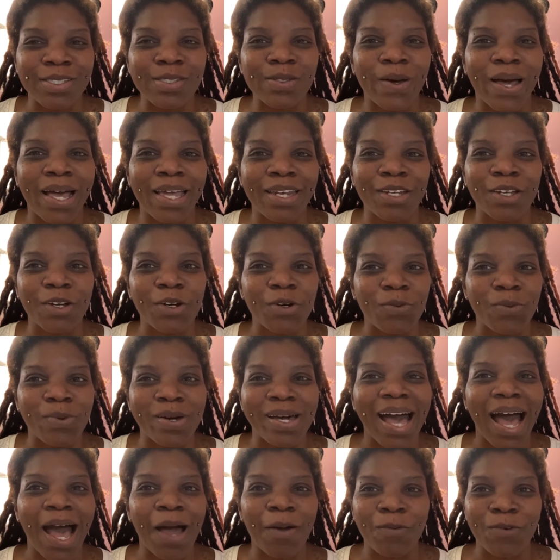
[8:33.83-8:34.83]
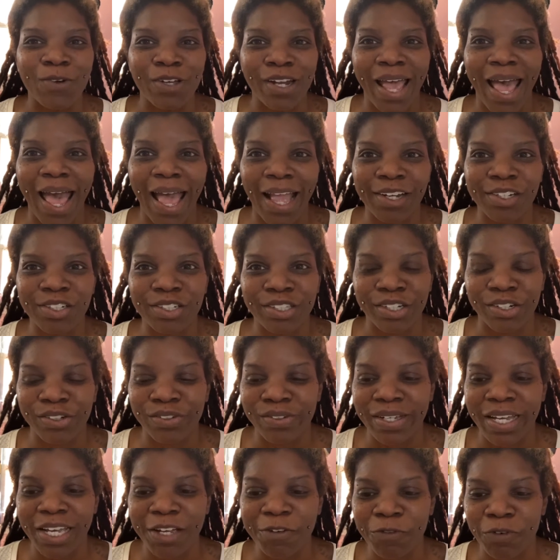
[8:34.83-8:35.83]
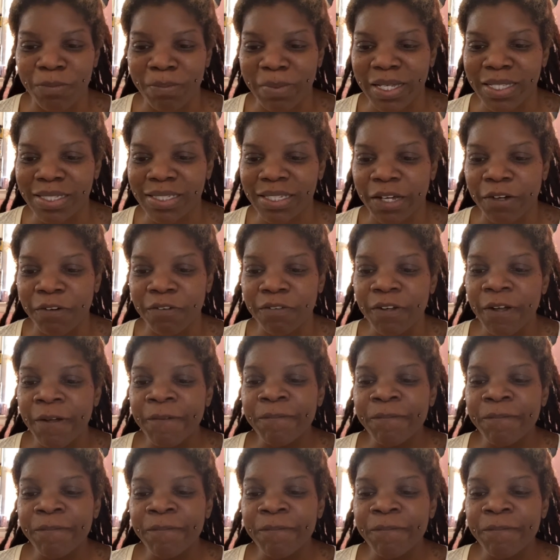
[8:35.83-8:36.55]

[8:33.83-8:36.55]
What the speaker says: so I know what I want to actually create for myself.